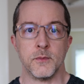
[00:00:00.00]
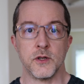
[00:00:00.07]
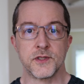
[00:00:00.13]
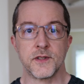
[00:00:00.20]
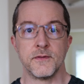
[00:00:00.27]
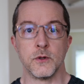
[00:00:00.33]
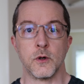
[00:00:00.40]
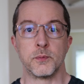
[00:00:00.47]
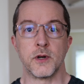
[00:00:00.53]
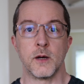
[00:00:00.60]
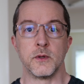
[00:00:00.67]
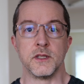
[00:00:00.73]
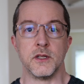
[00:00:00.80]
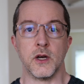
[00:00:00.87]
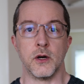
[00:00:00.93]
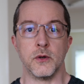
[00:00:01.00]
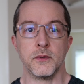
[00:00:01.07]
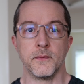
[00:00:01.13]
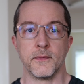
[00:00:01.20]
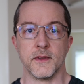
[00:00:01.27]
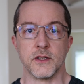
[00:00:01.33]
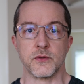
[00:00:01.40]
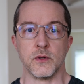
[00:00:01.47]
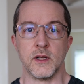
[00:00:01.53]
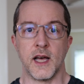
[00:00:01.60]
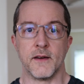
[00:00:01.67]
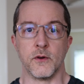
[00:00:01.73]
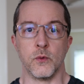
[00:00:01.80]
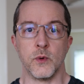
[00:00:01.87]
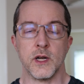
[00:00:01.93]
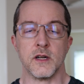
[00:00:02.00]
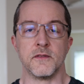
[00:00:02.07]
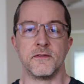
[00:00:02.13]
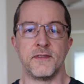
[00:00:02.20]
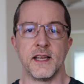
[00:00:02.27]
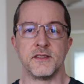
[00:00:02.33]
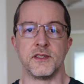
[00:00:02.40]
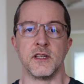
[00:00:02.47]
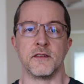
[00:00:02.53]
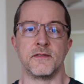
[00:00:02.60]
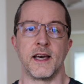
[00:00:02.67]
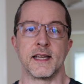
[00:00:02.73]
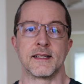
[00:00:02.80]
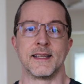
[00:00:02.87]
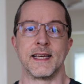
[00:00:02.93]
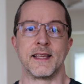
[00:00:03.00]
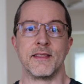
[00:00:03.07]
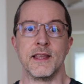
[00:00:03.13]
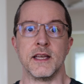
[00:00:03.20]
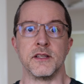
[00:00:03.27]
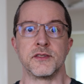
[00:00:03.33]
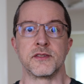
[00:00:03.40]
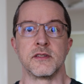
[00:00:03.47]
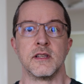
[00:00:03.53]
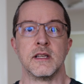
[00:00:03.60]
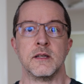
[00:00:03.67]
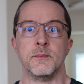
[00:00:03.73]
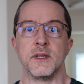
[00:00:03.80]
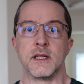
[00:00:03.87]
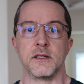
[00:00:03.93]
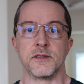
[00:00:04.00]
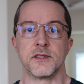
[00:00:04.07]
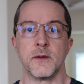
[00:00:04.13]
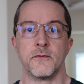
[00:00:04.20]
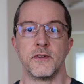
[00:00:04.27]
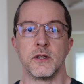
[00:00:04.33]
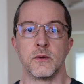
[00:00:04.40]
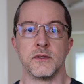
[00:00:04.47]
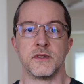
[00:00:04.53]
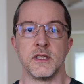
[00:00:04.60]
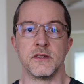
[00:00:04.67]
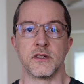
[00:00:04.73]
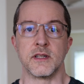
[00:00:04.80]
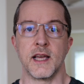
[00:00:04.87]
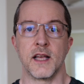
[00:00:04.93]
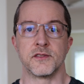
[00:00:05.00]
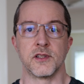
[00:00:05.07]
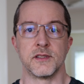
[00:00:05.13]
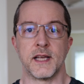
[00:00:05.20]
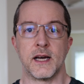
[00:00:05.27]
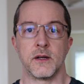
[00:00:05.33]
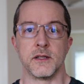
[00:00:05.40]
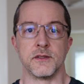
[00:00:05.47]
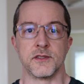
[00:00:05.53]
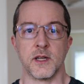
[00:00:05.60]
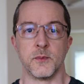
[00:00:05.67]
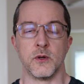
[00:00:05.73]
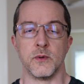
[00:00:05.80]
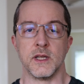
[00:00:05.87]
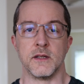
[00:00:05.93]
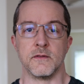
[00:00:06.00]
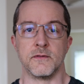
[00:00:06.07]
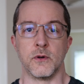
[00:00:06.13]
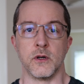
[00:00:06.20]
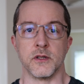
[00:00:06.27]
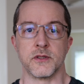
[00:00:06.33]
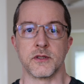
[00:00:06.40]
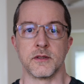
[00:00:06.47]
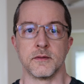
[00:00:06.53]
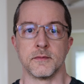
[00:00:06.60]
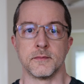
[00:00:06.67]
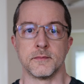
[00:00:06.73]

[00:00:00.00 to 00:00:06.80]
Most of you will probably know this will have a weird phasey effect like this, because some frequencies are cancelled out and some are reinforced.